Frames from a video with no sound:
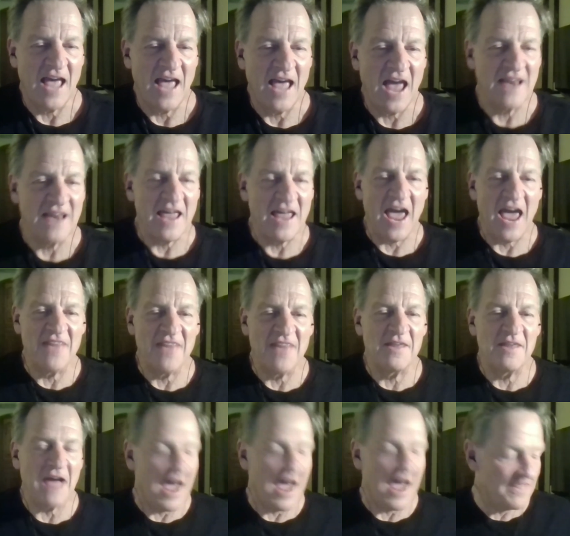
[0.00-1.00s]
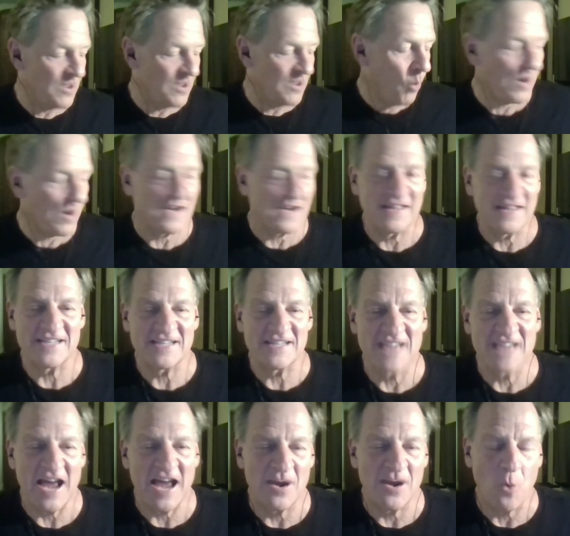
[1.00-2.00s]
And
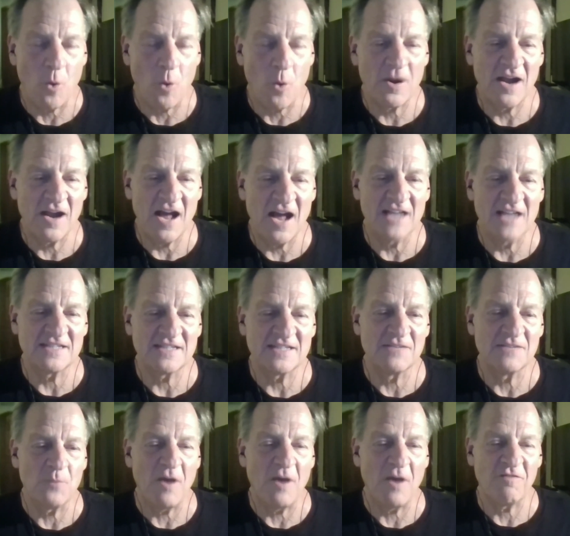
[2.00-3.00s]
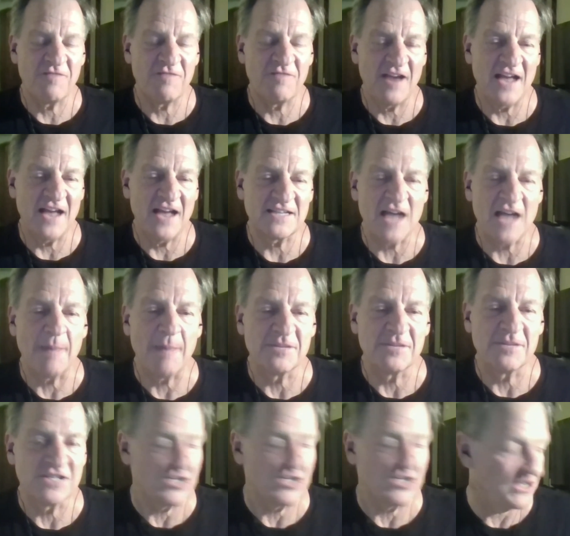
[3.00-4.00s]
there's not an organized and well-financed
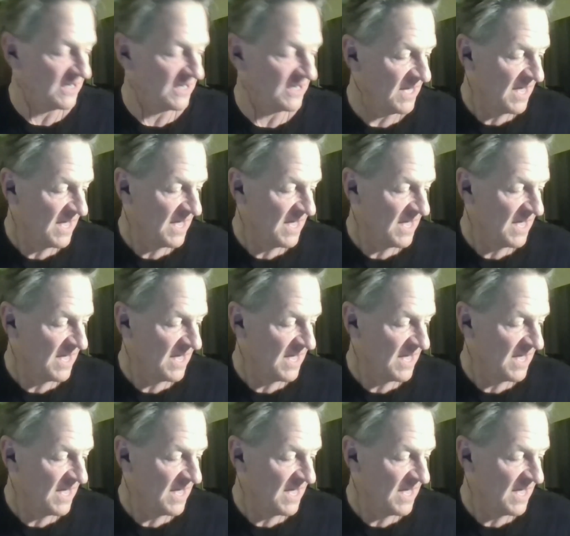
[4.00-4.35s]
opposition.